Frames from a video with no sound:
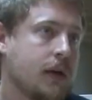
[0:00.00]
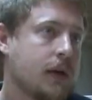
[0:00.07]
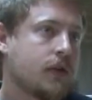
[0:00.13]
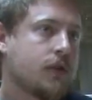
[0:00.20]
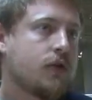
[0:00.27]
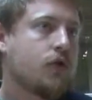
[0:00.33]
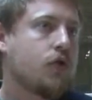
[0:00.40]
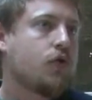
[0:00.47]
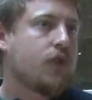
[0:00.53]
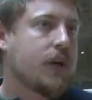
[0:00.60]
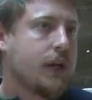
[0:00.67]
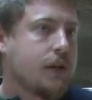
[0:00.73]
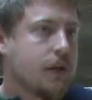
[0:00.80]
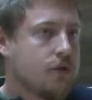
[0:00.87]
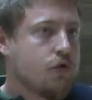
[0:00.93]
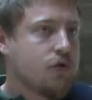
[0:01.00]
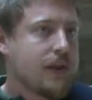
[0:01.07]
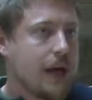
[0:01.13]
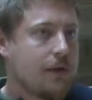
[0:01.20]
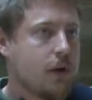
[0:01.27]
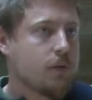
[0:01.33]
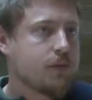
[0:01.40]
So we needed to
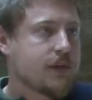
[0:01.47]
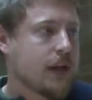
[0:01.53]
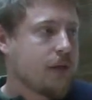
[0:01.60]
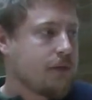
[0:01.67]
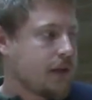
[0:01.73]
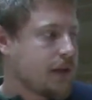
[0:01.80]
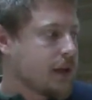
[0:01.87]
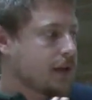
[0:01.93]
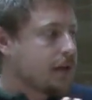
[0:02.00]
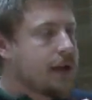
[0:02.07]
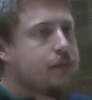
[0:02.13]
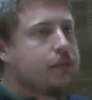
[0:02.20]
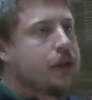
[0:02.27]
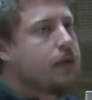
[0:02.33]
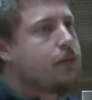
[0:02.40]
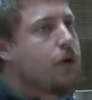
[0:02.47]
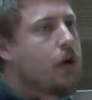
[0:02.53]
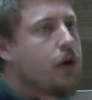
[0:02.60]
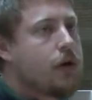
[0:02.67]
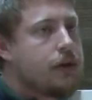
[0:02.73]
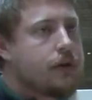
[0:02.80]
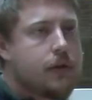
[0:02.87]
develop something that can be
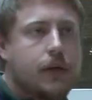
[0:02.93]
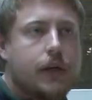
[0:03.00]
deployed